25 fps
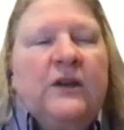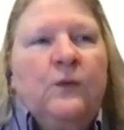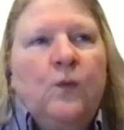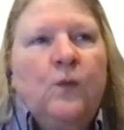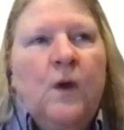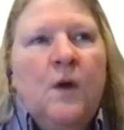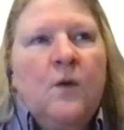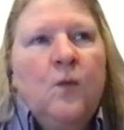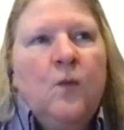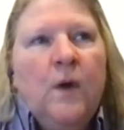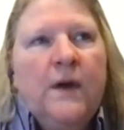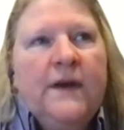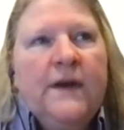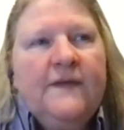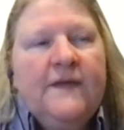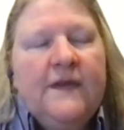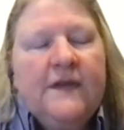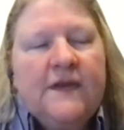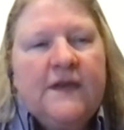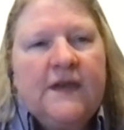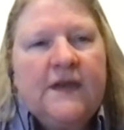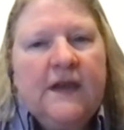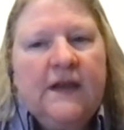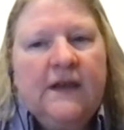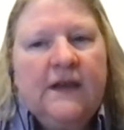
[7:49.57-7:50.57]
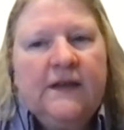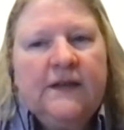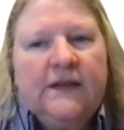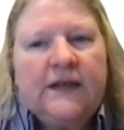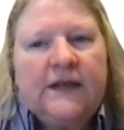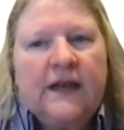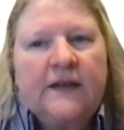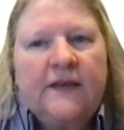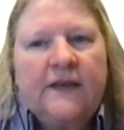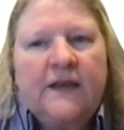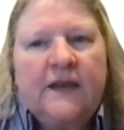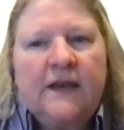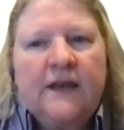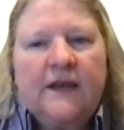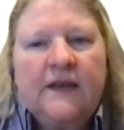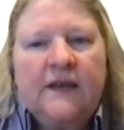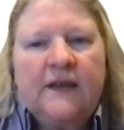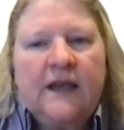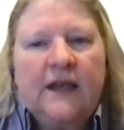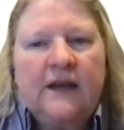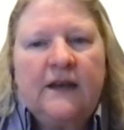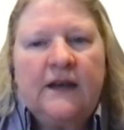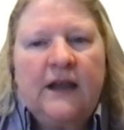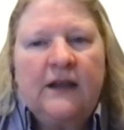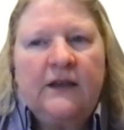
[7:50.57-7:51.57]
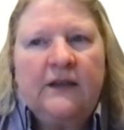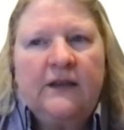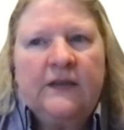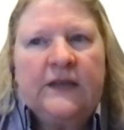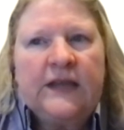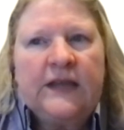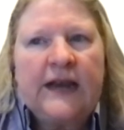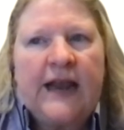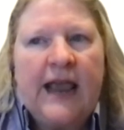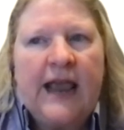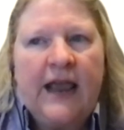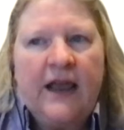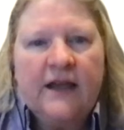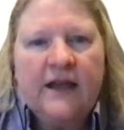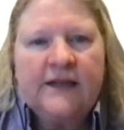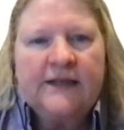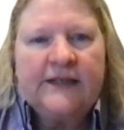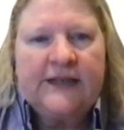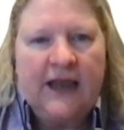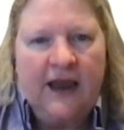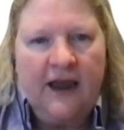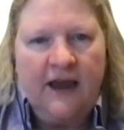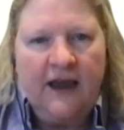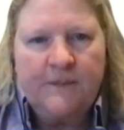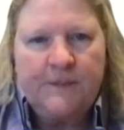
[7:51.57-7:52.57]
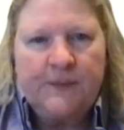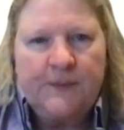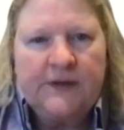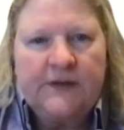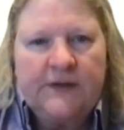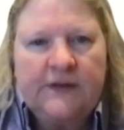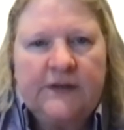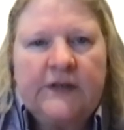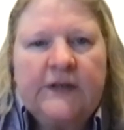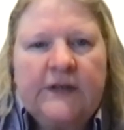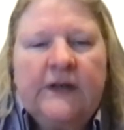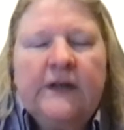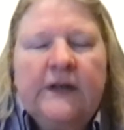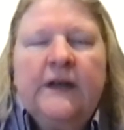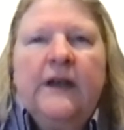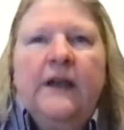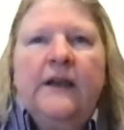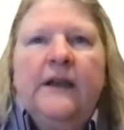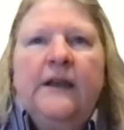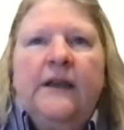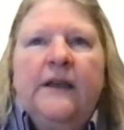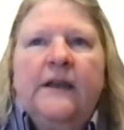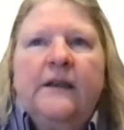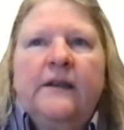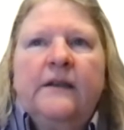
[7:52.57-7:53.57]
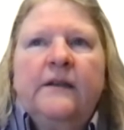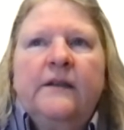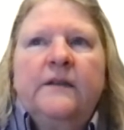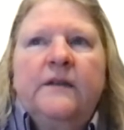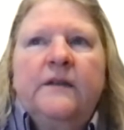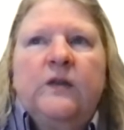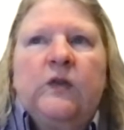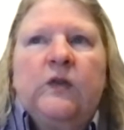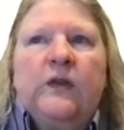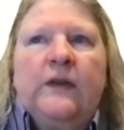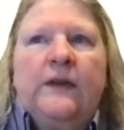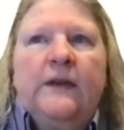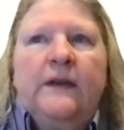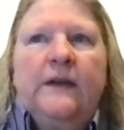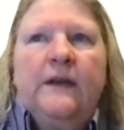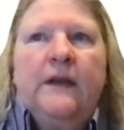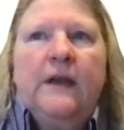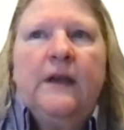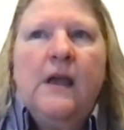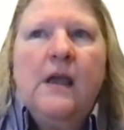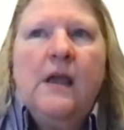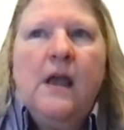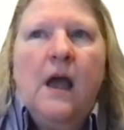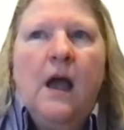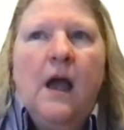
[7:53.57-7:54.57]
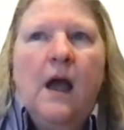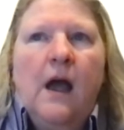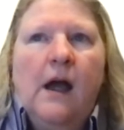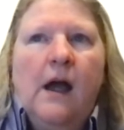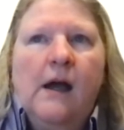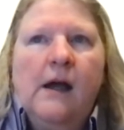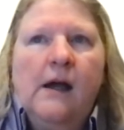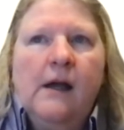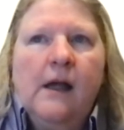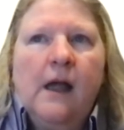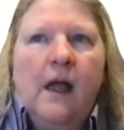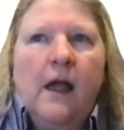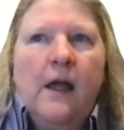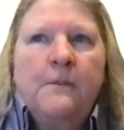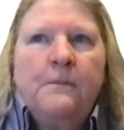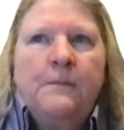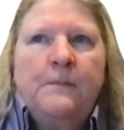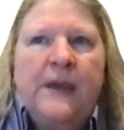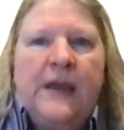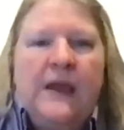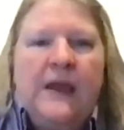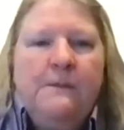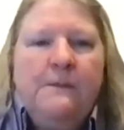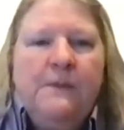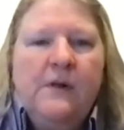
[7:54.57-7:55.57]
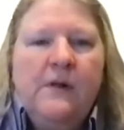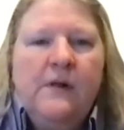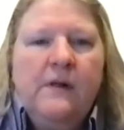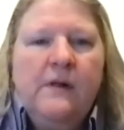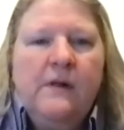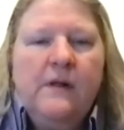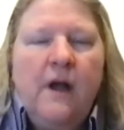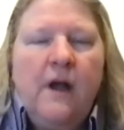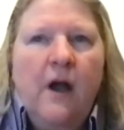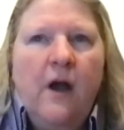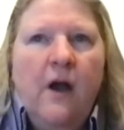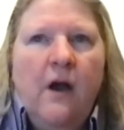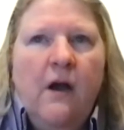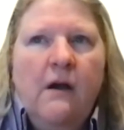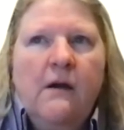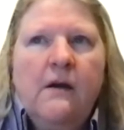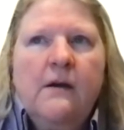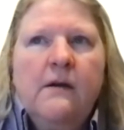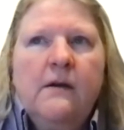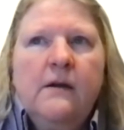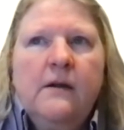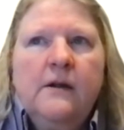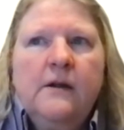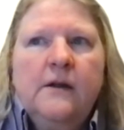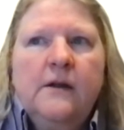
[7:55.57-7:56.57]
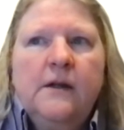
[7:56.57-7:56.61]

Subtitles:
One of the things I think that has happened is people are